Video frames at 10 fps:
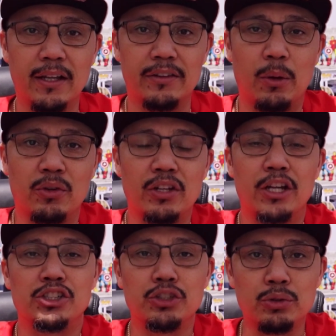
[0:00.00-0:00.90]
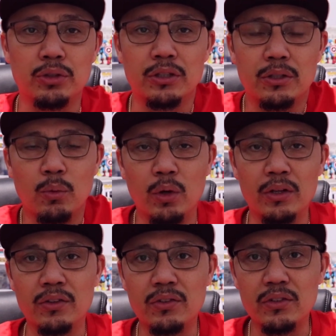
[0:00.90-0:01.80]
they were saying Shedeur
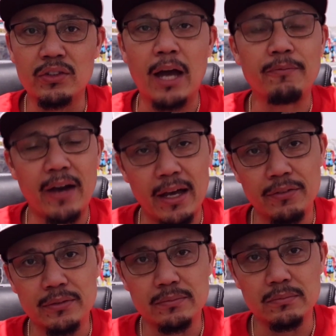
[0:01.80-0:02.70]
was top 5.